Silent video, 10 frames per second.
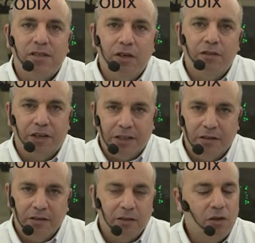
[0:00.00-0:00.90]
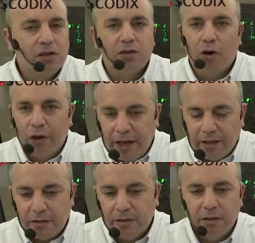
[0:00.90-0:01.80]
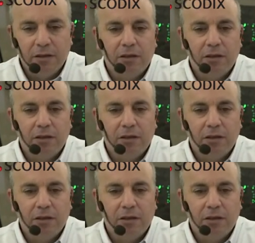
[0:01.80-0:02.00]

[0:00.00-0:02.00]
surveyed, not Scodix,